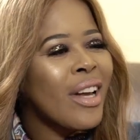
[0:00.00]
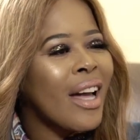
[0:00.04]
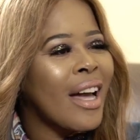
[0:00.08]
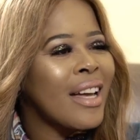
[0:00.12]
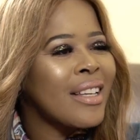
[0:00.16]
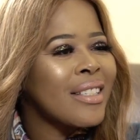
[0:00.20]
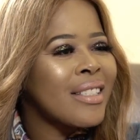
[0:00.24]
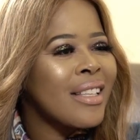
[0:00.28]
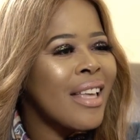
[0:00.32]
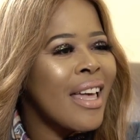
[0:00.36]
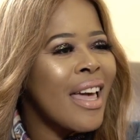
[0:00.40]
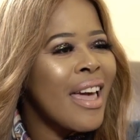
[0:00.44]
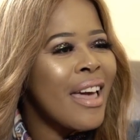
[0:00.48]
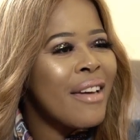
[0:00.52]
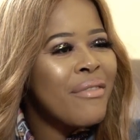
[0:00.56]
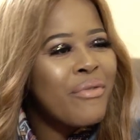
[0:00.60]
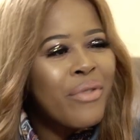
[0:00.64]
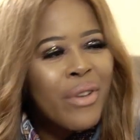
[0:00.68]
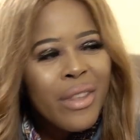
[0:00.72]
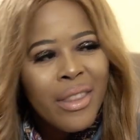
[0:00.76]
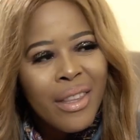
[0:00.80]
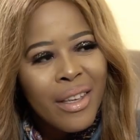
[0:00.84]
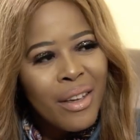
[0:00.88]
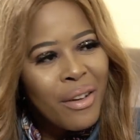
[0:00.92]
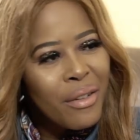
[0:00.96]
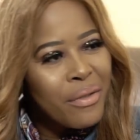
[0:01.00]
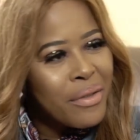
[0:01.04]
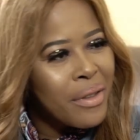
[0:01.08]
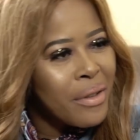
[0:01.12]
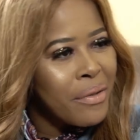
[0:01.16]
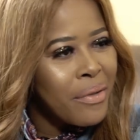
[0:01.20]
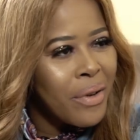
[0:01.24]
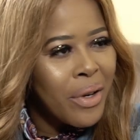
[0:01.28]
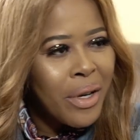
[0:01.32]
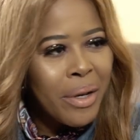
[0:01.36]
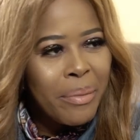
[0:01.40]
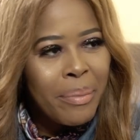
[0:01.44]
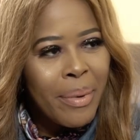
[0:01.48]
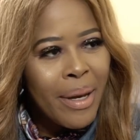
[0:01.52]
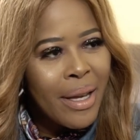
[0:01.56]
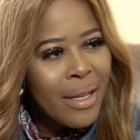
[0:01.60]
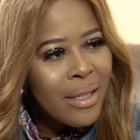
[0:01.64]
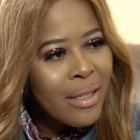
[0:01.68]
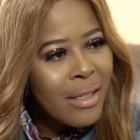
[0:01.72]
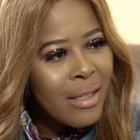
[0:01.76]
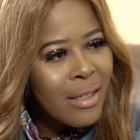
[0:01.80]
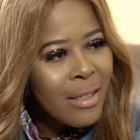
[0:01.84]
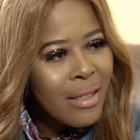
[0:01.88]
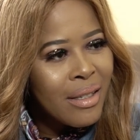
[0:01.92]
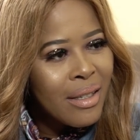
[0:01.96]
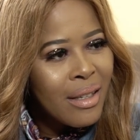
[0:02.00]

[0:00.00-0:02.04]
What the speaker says: guys everything of the very best.